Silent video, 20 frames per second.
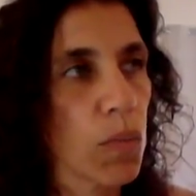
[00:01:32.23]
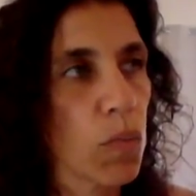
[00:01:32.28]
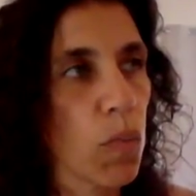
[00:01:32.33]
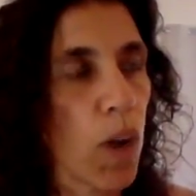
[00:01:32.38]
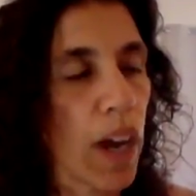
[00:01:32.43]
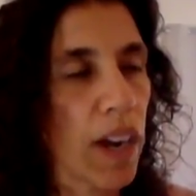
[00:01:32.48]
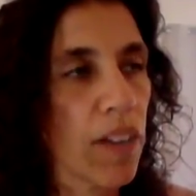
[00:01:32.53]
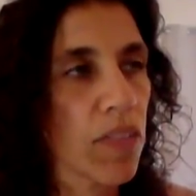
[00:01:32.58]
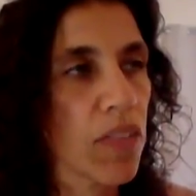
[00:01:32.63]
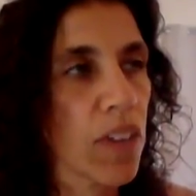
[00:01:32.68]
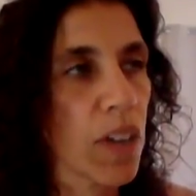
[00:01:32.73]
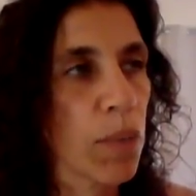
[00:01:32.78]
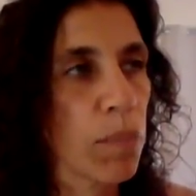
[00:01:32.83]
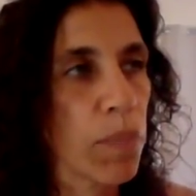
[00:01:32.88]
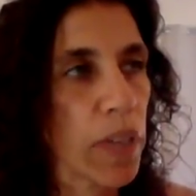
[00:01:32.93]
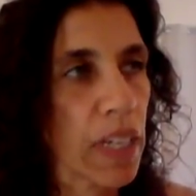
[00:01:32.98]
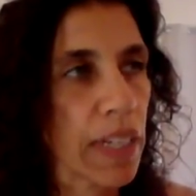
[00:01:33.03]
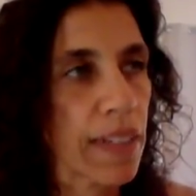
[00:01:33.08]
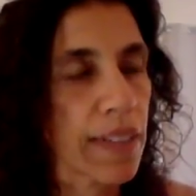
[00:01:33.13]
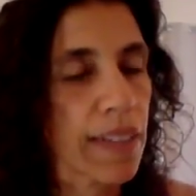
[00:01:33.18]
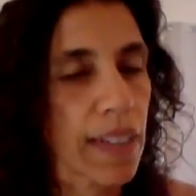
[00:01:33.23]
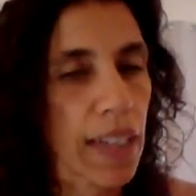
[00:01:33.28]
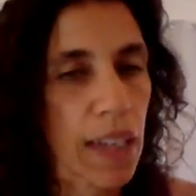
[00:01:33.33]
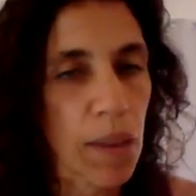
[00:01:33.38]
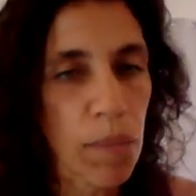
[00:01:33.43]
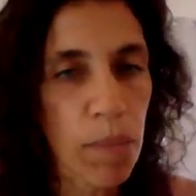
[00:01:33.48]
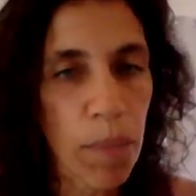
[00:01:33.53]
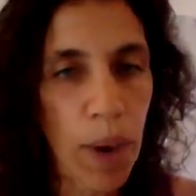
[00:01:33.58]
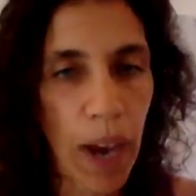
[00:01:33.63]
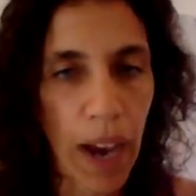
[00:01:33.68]
one of the biggest
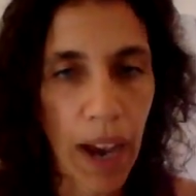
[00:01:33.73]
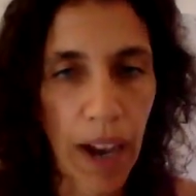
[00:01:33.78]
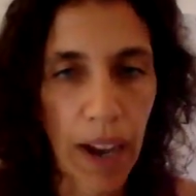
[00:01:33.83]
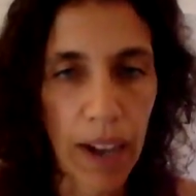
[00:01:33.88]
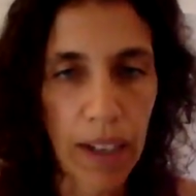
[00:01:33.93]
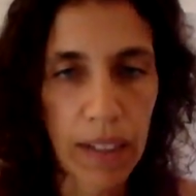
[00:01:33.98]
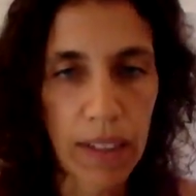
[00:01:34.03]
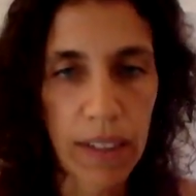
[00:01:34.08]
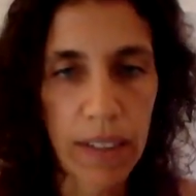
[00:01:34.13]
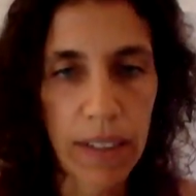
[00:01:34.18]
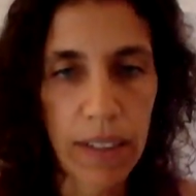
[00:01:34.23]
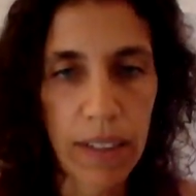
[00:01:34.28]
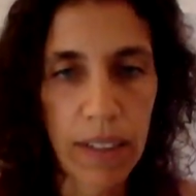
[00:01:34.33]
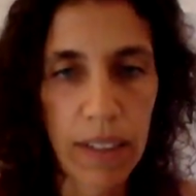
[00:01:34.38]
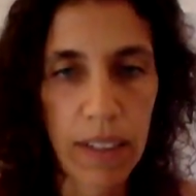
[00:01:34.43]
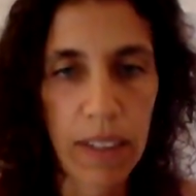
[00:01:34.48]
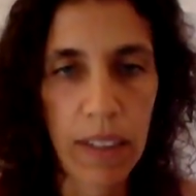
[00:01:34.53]
impacts